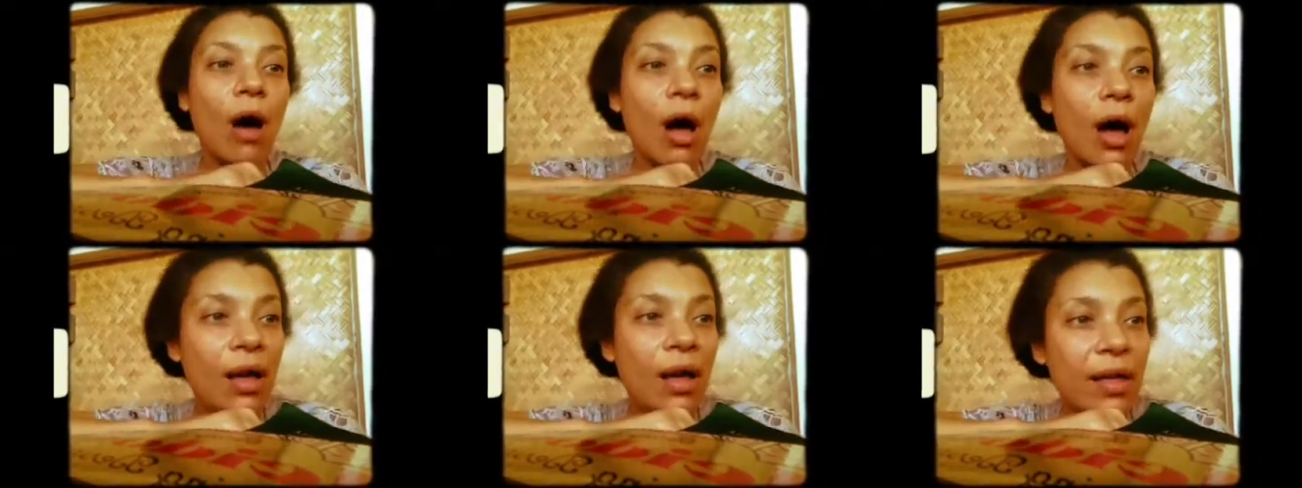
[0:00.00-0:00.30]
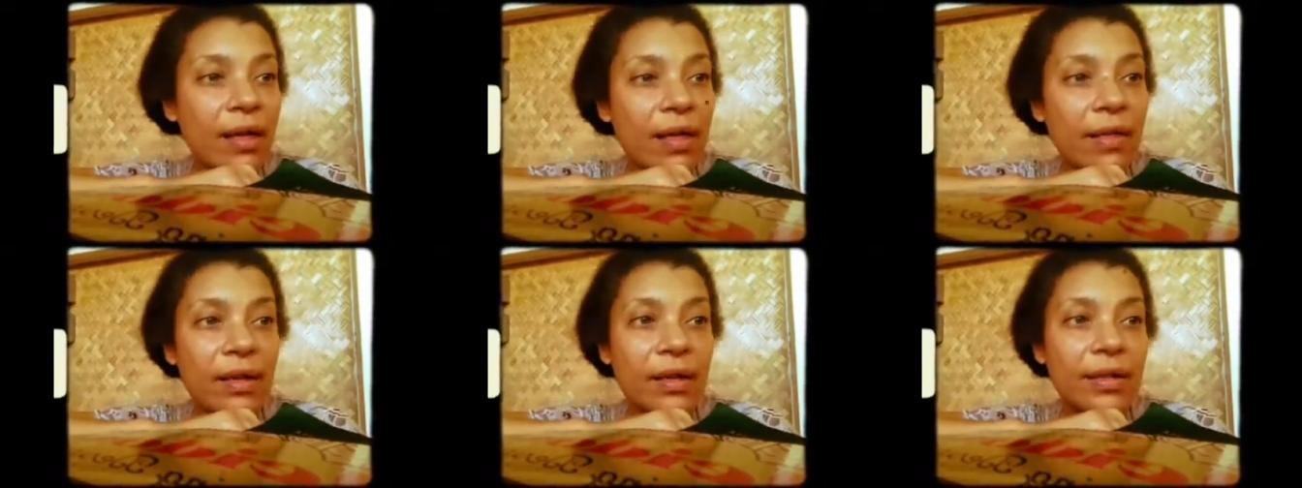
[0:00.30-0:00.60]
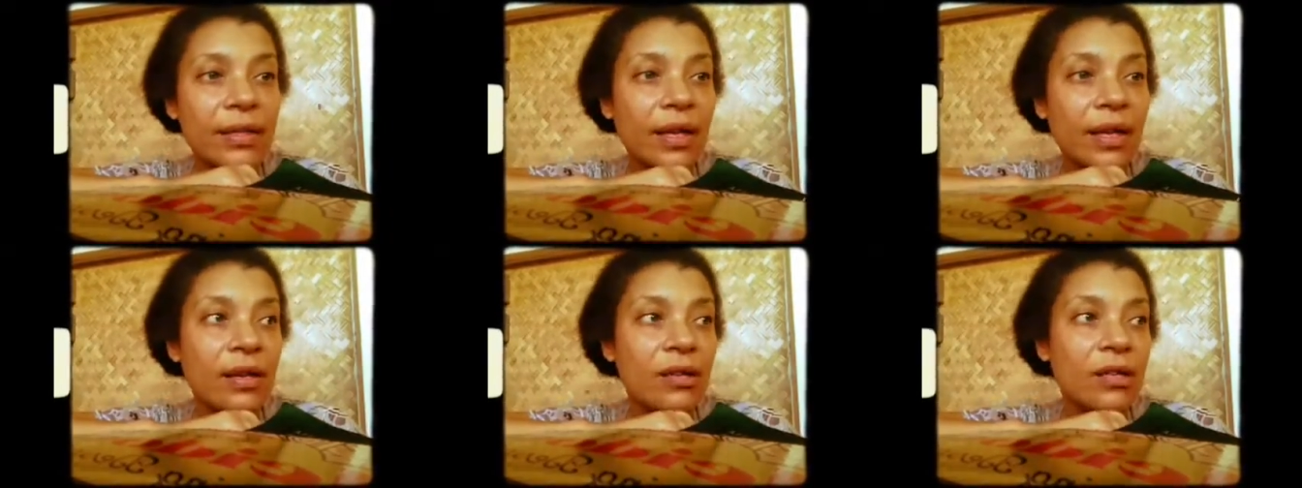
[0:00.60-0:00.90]
all of
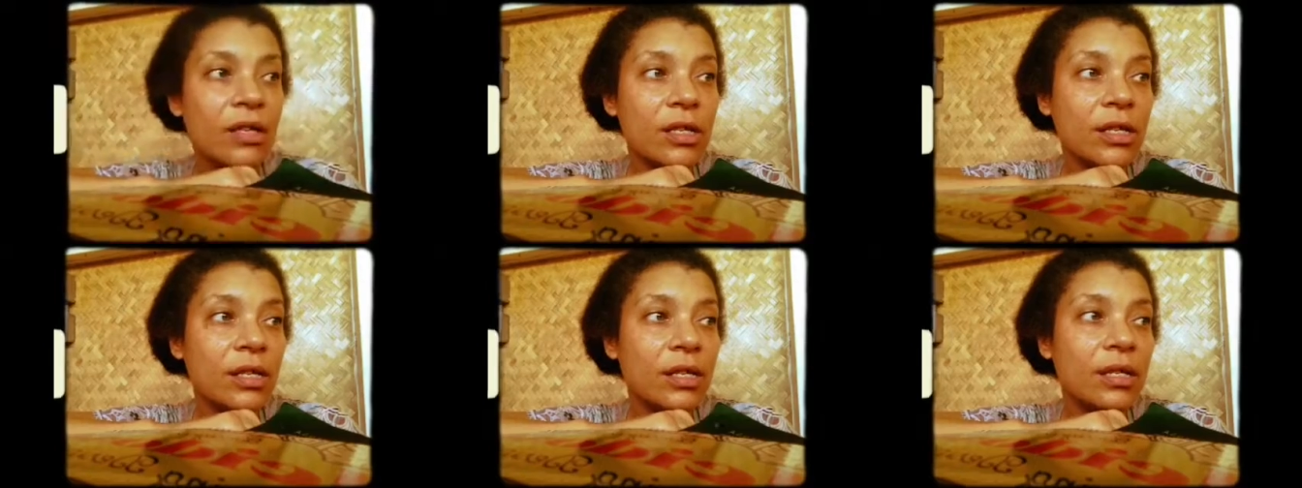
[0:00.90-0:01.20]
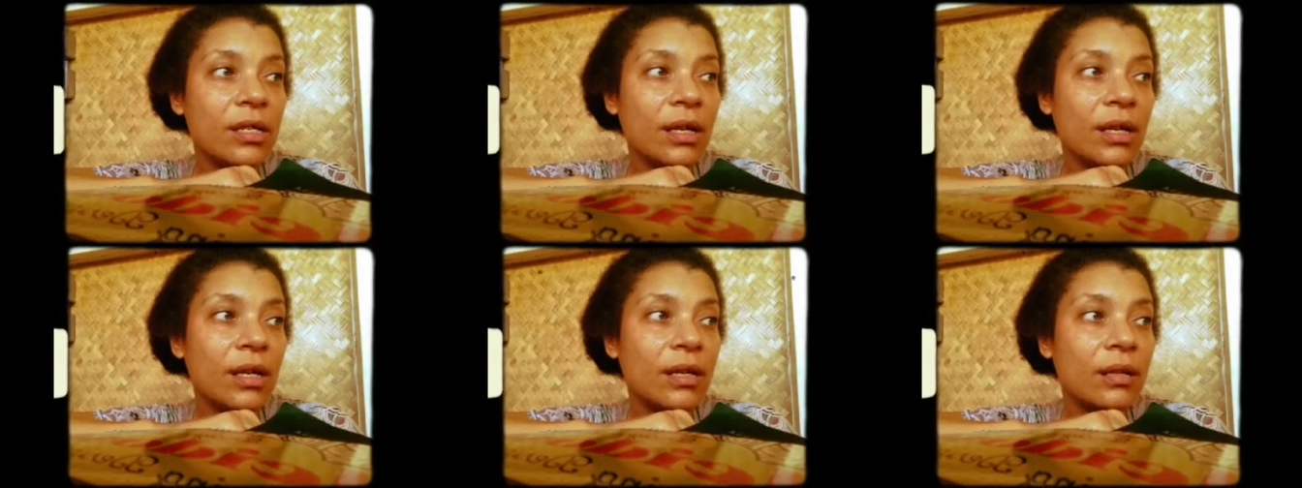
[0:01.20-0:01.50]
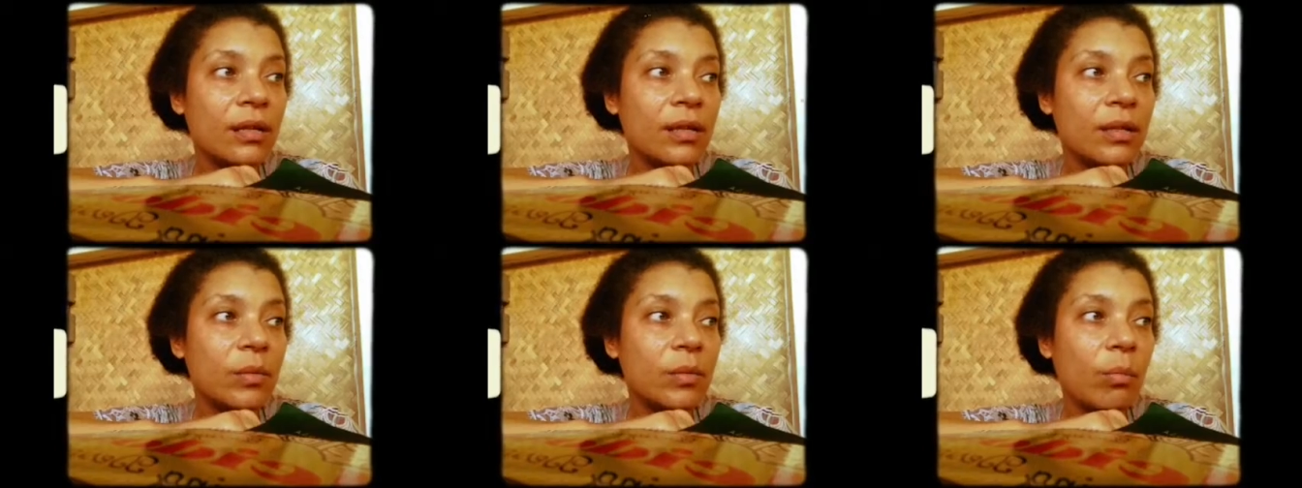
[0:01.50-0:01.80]
this and just
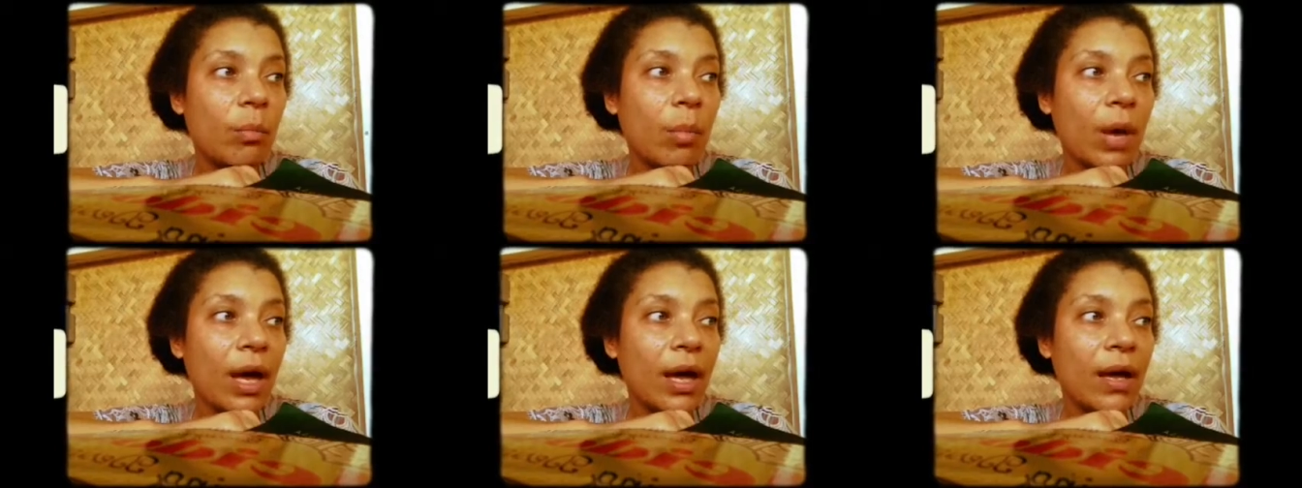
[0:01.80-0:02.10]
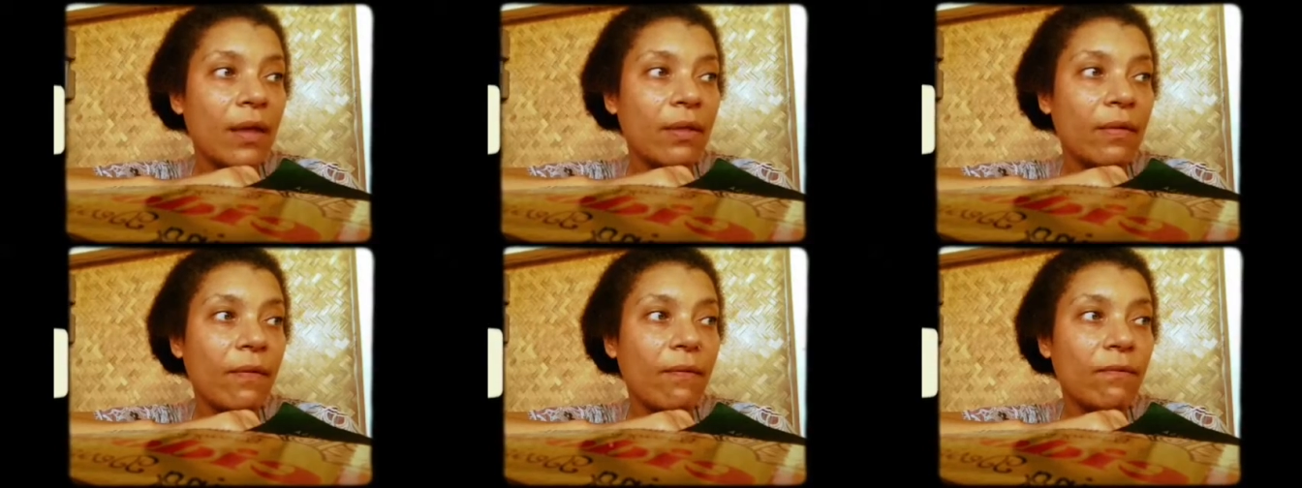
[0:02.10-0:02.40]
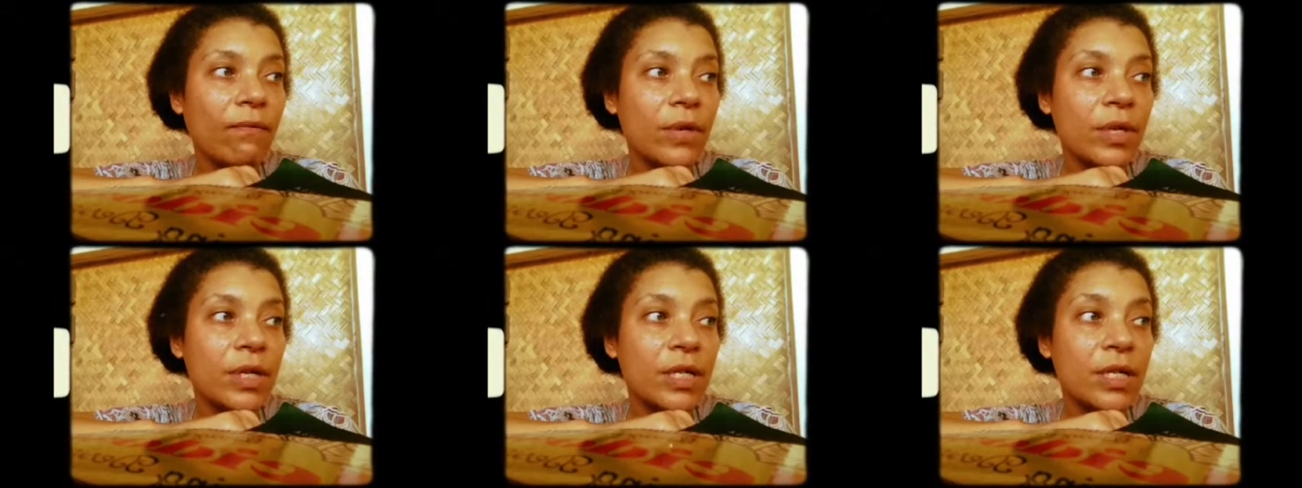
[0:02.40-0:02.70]
take this by the
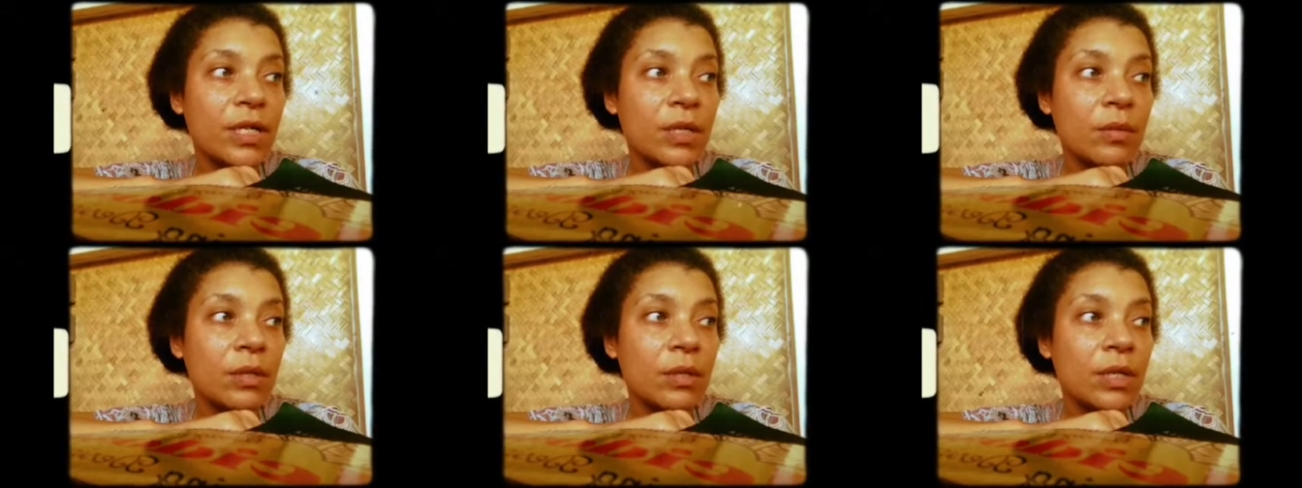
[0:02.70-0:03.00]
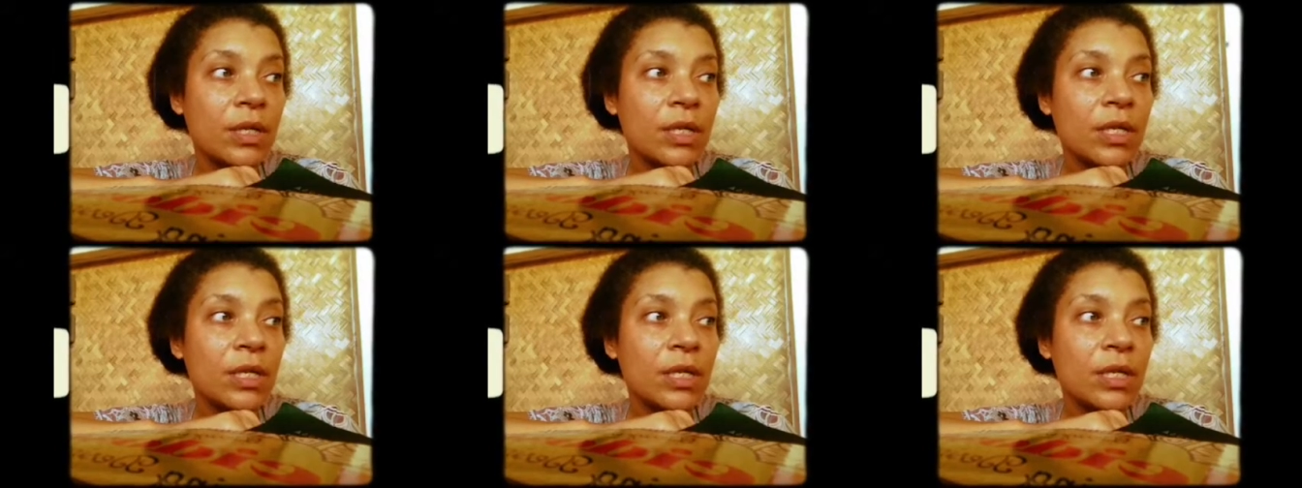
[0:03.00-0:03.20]
freaking